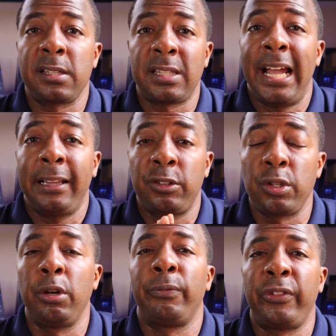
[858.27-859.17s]
is that
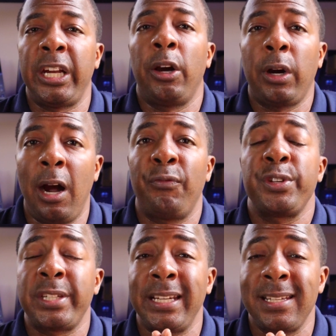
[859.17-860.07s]
Zoom video
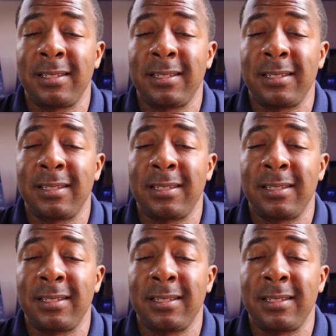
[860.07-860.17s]
conferencing